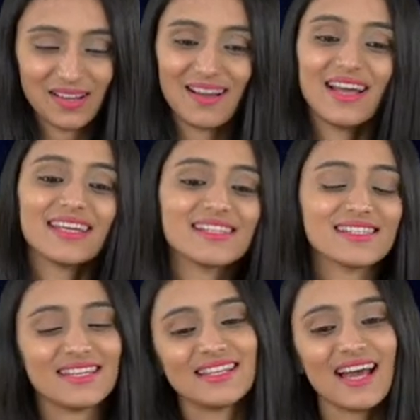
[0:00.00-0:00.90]
Ah, I can
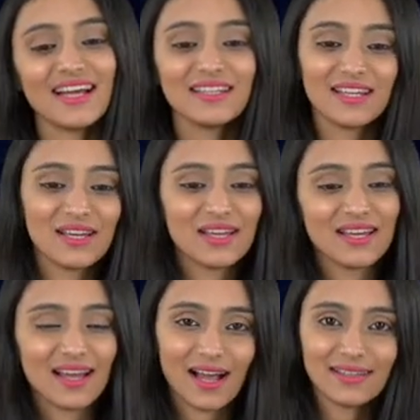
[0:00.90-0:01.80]
see that
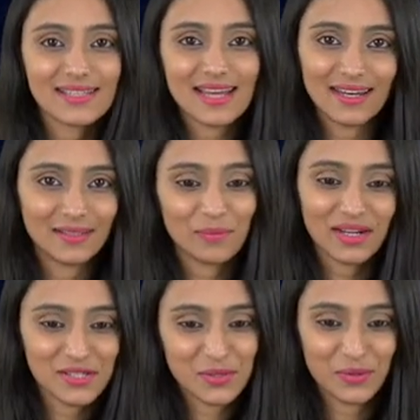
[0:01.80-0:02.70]
understanding
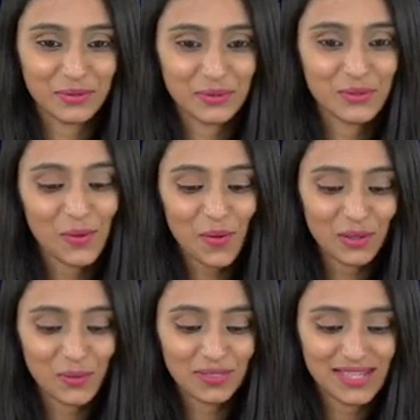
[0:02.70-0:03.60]
part is good. You all
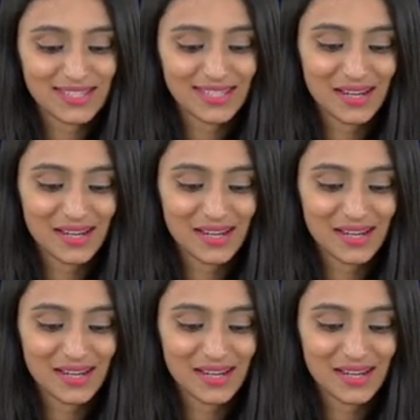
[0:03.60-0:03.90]
know this.